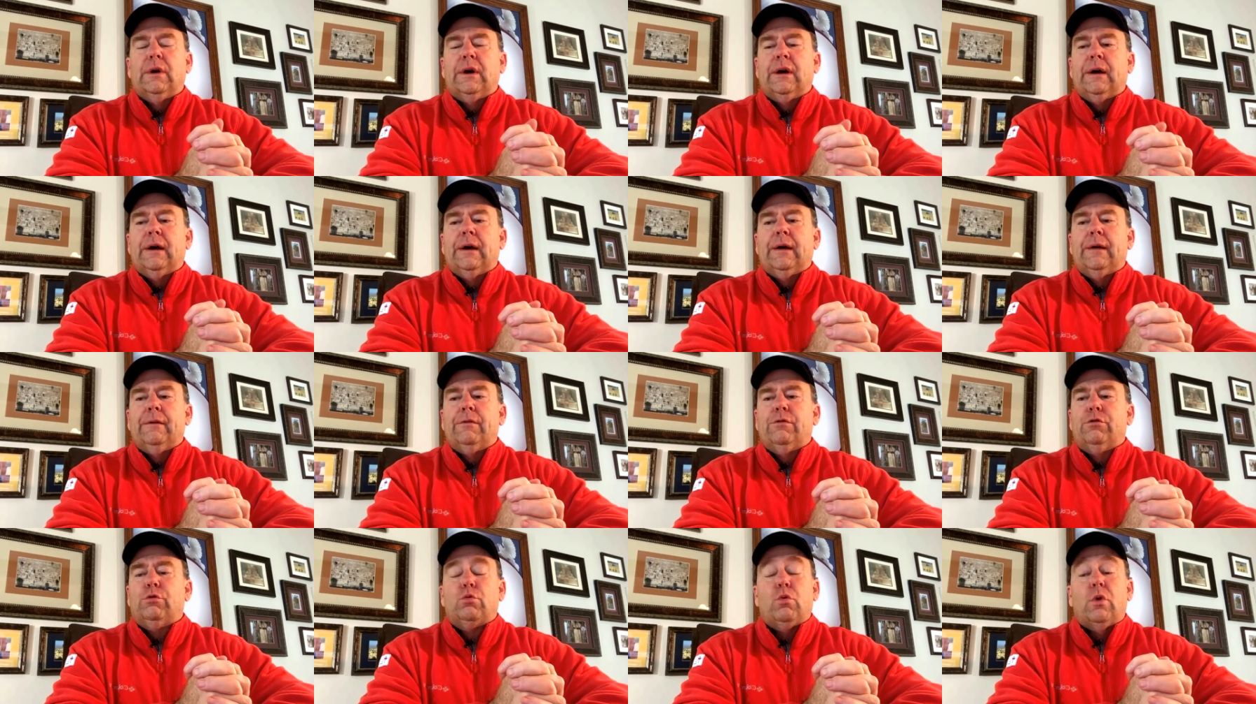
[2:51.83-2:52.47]

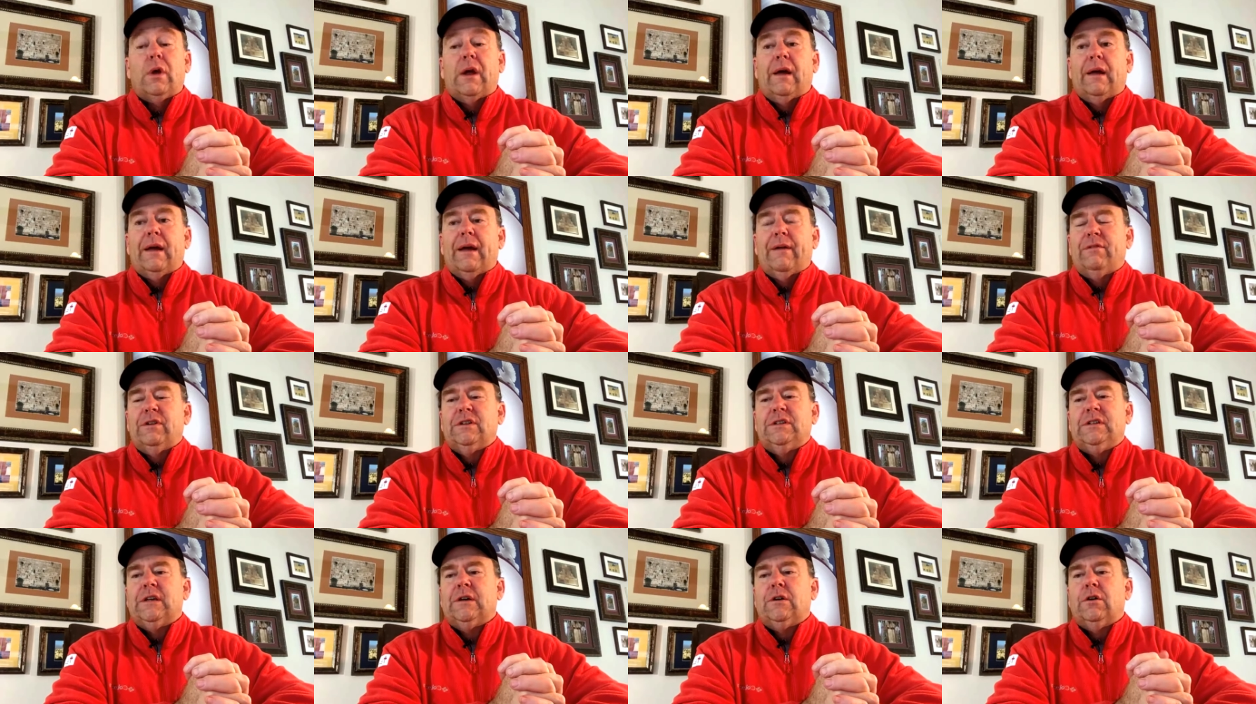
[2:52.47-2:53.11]
uh, through uh,
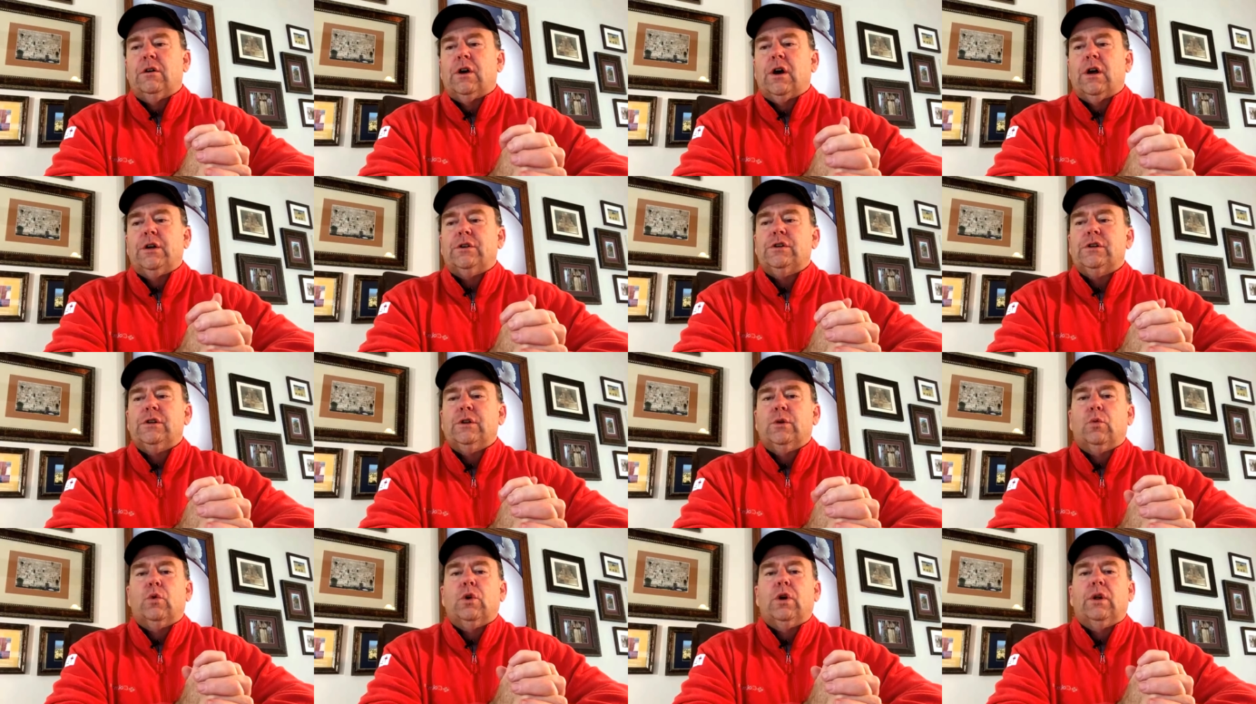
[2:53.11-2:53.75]
every single country
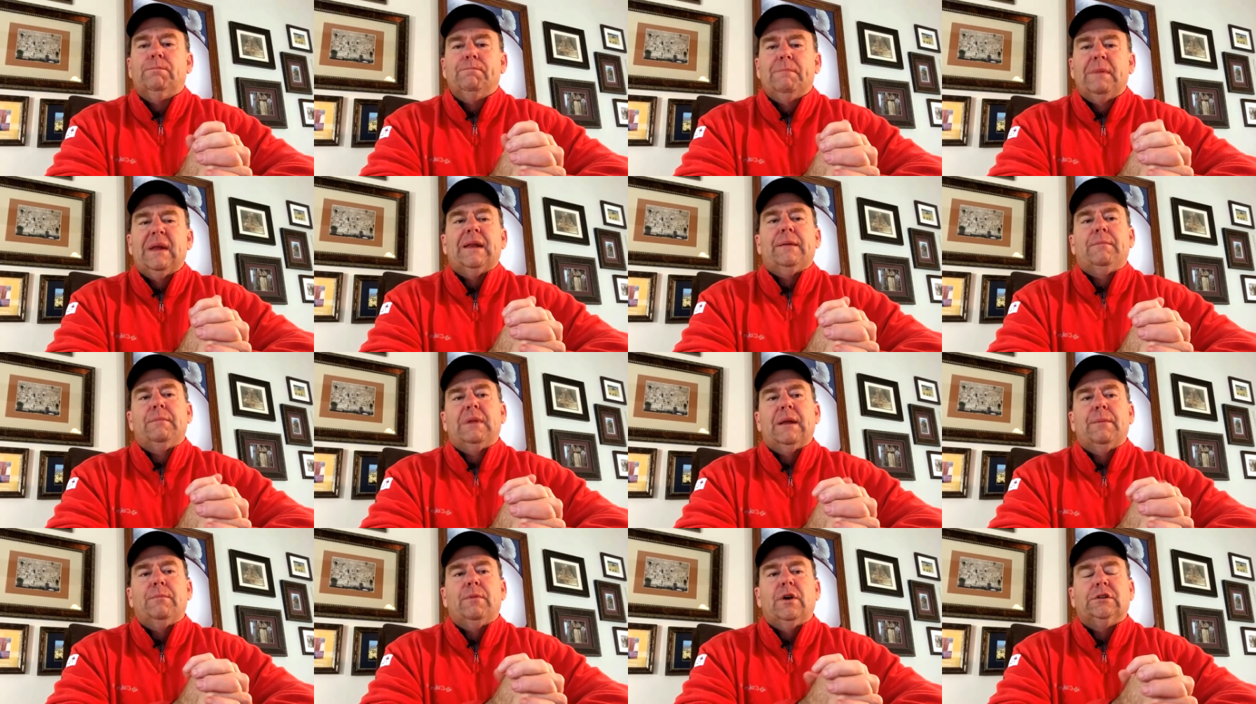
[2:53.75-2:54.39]
in the world, many,
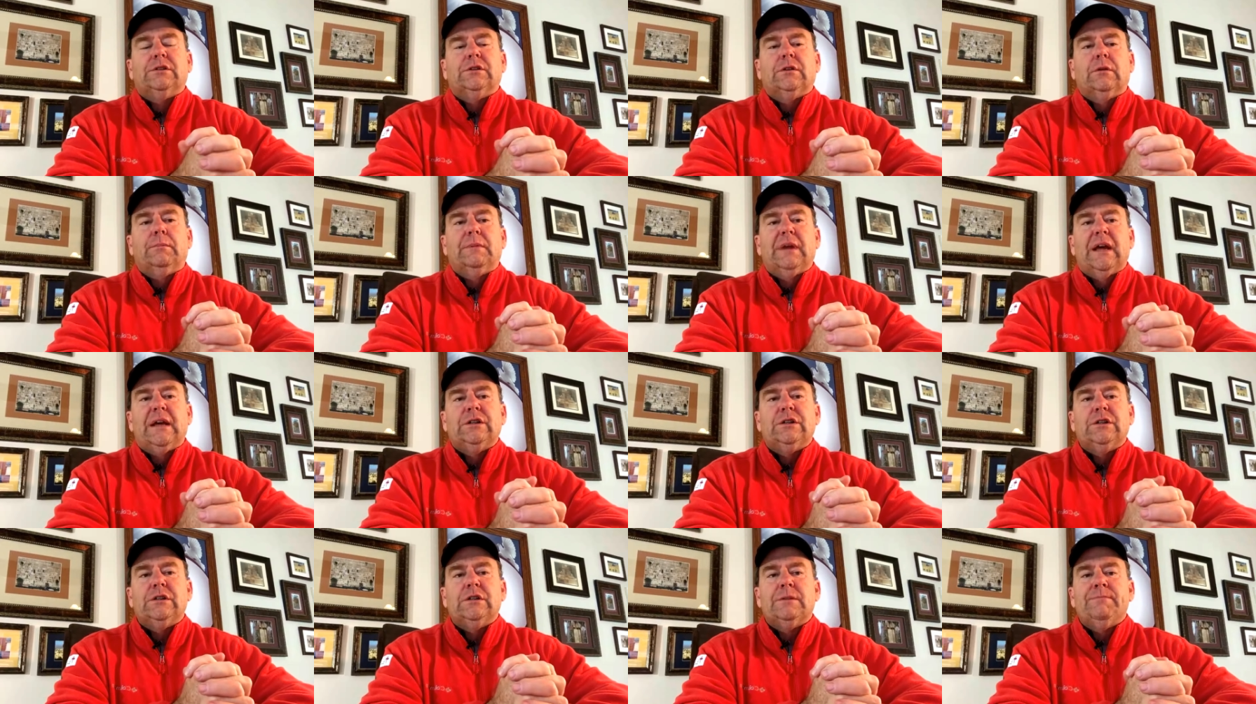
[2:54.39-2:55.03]
many Muslim
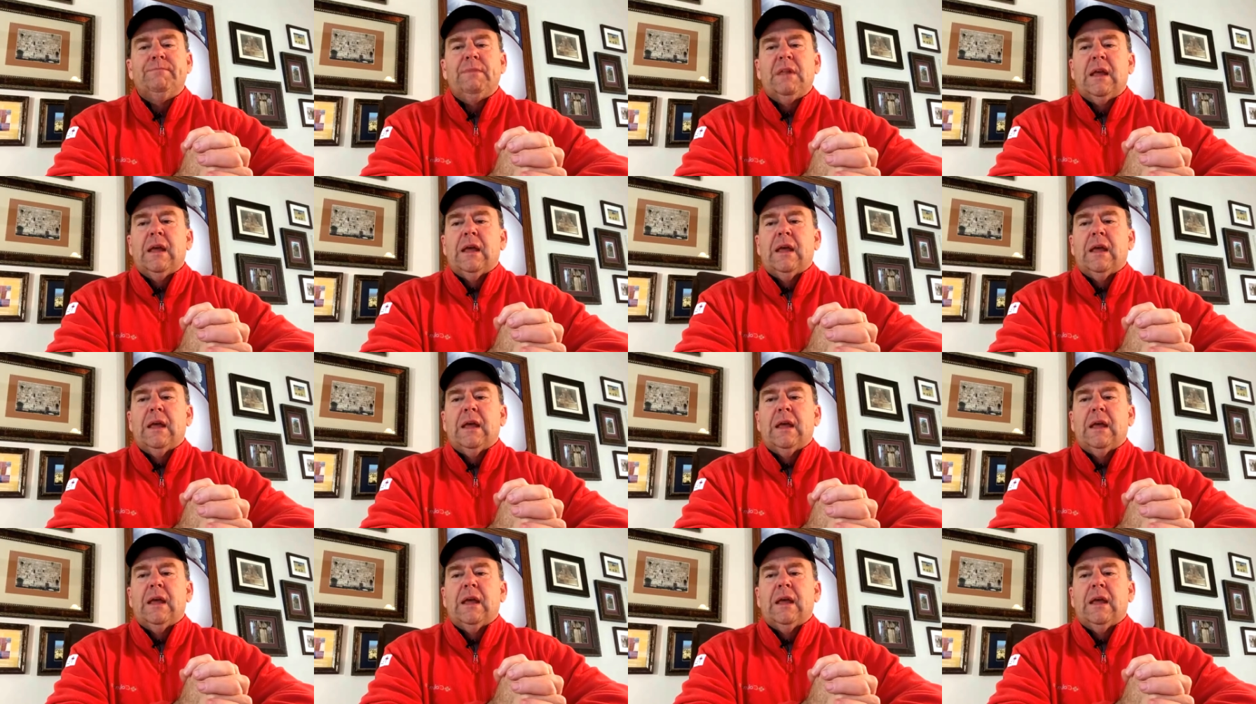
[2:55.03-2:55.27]
nations.